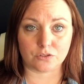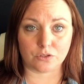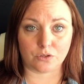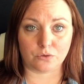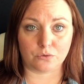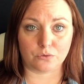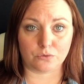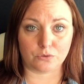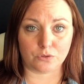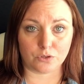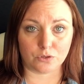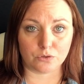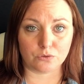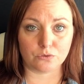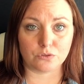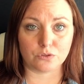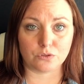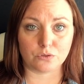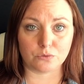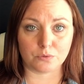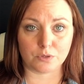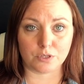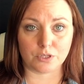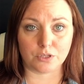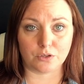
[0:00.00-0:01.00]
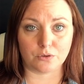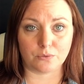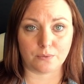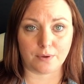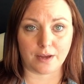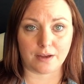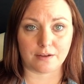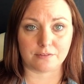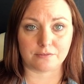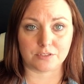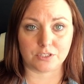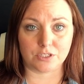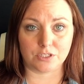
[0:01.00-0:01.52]
so you do what you
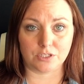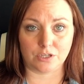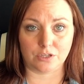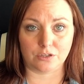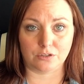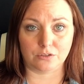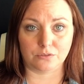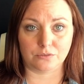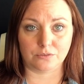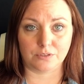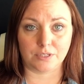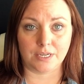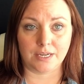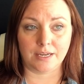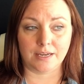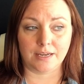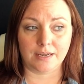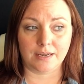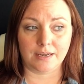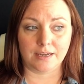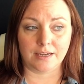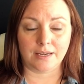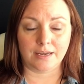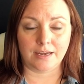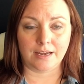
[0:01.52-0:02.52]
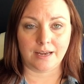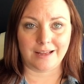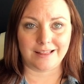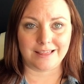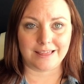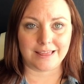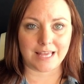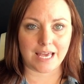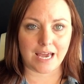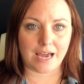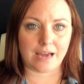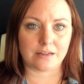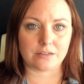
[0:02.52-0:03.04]
have to do.
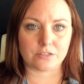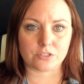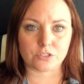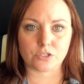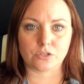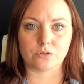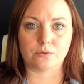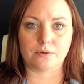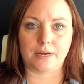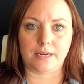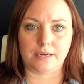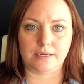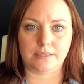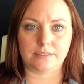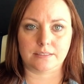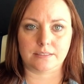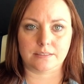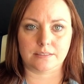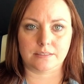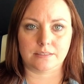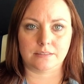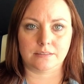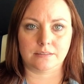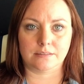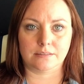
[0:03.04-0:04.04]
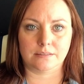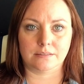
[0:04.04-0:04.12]
That's grace.